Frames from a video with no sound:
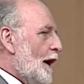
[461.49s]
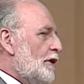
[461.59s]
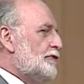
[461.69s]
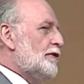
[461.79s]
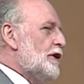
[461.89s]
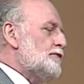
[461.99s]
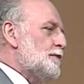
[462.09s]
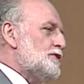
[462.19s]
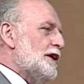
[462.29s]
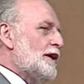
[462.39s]
And it's at this
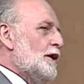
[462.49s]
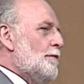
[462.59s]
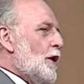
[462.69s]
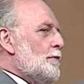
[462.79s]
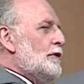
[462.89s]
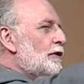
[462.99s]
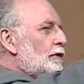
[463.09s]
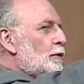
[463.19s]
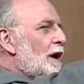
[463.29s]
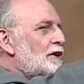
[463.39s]
particular moment
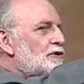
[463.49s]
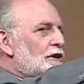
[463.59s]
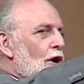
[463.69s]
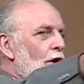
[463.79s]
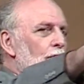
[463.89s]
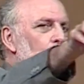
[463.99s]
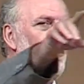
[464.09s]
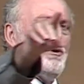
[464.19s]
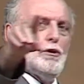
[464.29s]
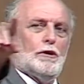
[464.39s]
that the writing on the
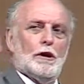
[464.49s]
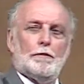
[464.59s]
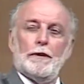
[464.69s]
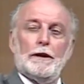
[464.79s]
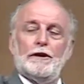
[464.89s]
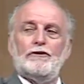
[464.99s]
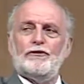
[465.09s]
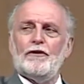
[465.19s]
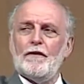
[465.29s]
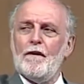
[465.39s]
wall
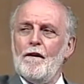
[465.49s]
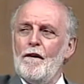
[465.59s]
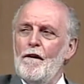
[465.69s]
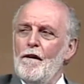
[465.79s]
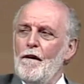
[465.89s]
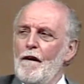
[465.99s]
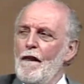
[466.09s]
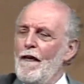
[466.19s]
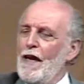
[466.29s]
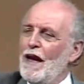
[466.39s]
appears.
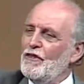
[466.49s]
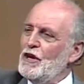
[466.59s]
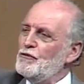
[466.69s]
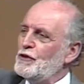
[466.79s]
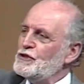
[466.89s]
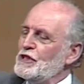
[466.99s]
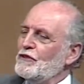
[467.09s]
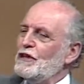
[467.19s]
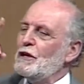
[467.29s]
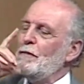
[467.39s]
And the
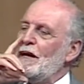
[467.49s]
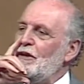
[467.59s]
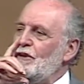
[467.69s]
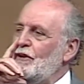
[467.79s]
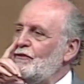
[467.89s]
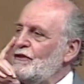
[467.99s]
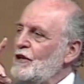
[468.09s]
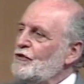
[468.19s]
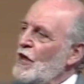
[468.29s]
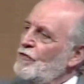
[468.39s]
interesting thing about it is
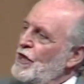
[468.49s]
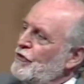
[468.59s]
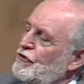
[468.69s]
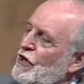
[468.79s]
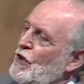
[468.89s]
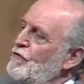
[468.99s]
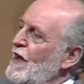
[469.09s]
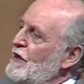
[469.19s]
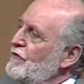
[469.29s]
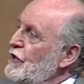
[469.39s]
this: this
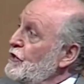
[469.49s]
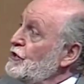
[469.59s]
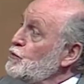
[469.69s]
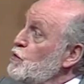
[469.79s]
event that is